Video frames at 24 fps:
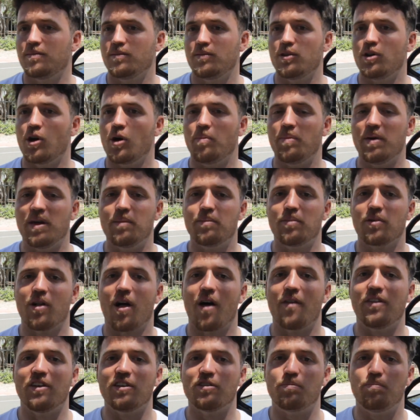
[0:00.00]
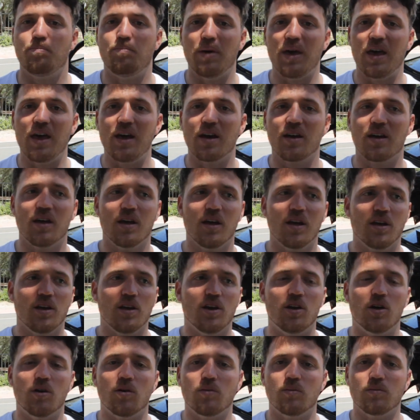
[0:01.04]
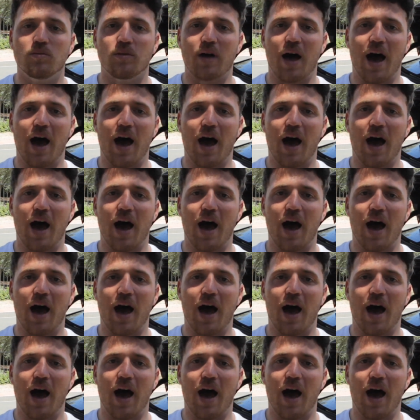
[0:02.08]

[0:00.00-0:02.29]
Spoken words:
you know, people on these big, you know,